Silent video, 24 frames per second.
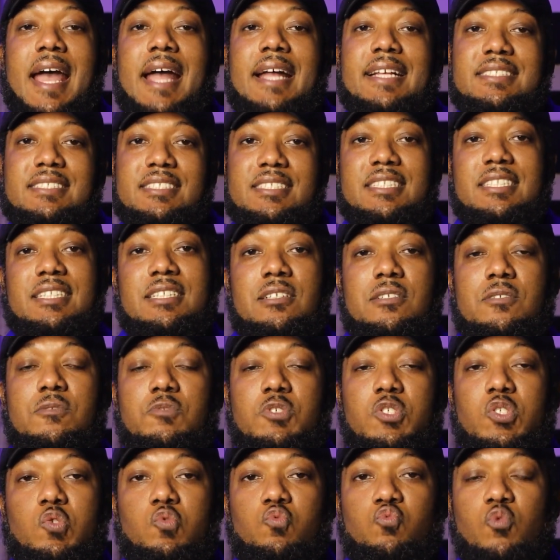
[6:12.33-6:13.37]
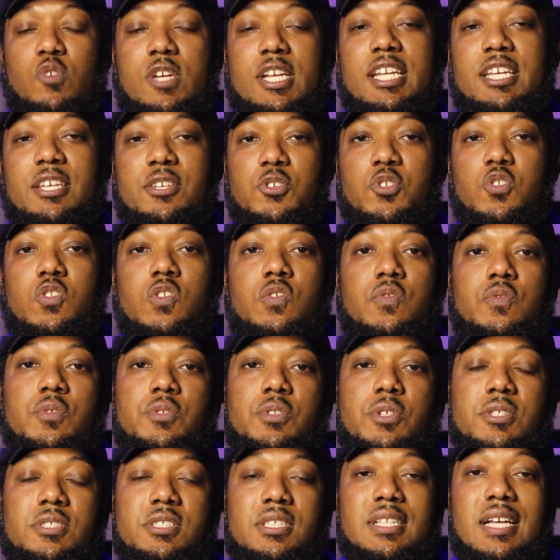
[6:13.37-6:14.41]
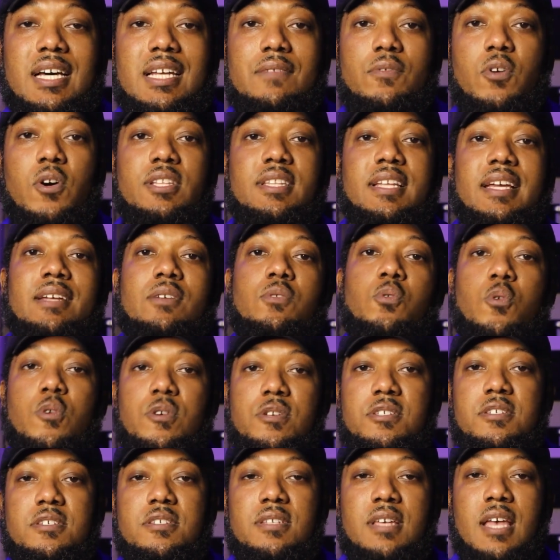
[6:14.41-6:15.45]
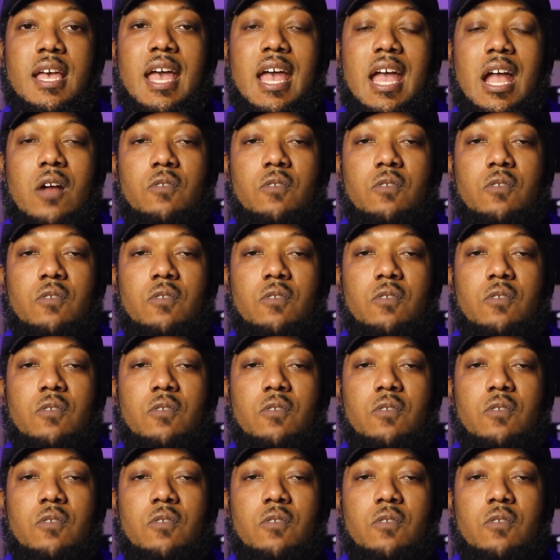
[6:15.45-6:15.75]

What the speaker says: that skill was really useful. There's a lot of online courses.